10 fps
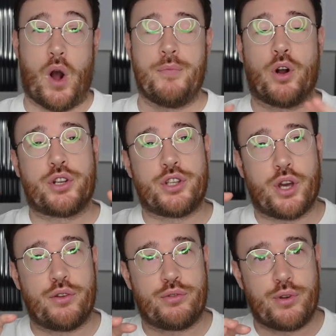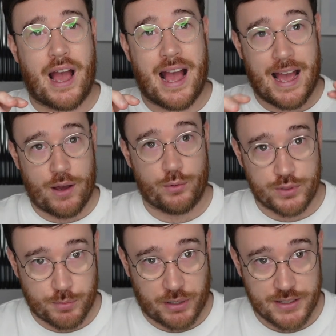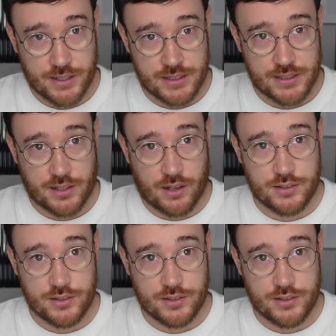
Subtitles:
I'm not gonna go through how to place those into